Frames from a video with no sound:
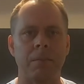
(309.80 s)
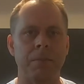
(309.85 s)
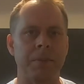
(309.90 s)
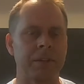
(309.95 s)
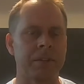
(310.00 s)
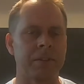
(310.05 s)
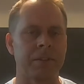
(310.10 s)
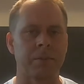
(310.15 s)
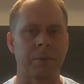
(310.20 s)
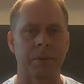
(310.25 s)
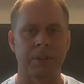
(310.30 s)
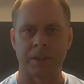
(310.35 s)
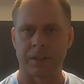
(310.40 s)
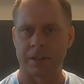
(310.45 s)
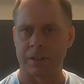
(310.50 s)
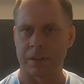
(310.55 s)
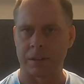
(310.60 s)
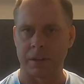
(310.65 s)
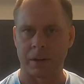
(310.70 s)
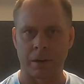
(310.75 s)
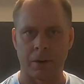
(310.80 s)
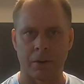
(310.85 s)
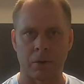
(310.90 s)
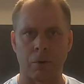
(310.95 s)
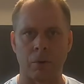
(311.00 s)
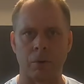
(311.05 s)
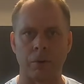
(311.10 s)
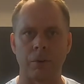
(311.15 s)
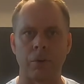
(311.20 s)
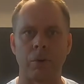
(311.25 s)
This is what's
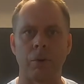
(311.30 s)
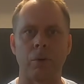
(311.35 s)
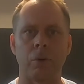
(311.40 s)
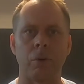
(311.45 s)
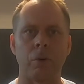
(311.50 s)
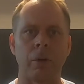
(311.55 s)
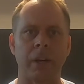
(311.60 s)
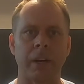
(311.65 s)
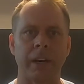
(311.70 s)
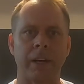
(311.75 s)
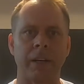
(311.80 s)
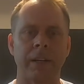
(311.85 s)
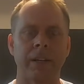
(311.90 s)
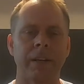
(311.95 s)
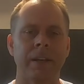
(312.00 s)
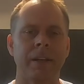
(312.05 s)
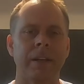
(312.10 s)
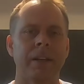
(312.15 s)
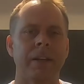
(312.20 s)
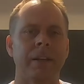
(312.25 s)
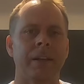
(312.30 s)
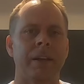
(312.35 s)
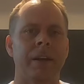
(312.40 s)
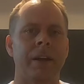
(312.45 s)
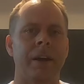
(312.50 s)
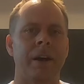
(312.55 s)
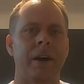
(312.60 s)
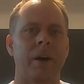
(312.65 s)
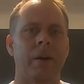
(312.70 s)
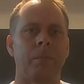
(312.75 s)
called hauling.
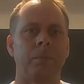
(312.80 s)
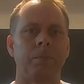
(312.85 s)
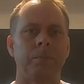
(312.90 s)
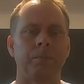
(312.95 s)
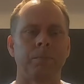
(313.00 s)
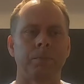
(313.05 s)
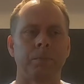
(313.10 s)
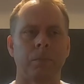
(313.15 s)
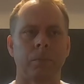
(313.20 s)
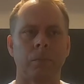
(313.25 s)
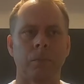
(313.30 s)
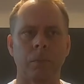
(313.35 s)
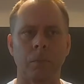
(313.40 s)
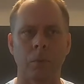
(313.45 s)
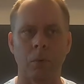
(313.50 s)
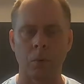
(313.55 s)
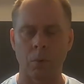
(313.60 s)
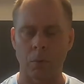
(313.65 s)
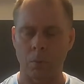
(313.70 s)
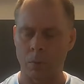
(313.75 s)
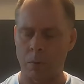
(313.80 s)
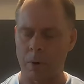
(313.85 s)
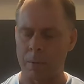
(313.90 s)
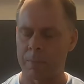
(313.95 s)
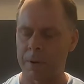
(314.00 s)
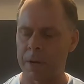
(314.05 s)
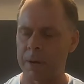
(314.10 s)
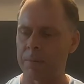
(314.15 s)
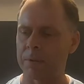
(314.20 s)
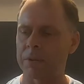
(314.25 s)
Now, when
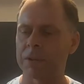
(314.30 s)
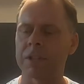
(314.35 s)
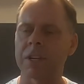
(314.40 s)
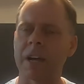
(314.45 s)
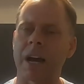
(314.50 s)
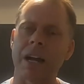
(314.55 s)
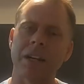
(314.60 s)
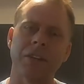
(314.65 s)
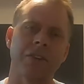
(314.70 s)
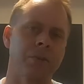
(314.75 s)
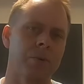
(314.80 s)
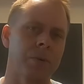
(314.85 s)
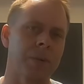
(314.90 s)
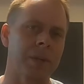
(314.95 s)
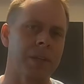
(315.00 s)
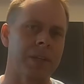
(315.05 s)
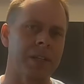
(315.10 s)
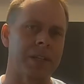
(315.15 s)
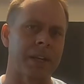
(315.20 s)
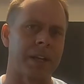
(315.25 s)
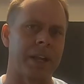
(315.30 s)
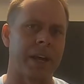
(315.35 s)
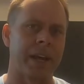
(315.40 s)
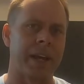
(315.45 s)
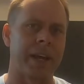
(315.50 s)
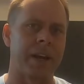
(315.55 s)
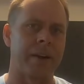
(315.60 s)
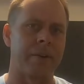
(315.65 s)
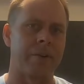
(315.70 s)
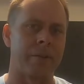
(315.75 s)
people start doing this and they
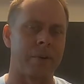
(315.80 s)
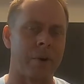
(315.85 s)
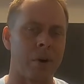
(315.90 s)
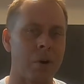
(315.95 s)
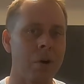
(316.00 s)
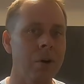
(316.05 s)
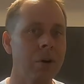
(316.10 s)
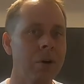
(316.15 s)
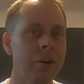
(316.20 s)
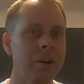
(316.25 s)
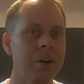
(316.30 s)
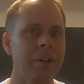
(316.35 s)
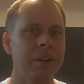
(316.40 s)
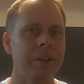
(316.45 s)
get it wrong,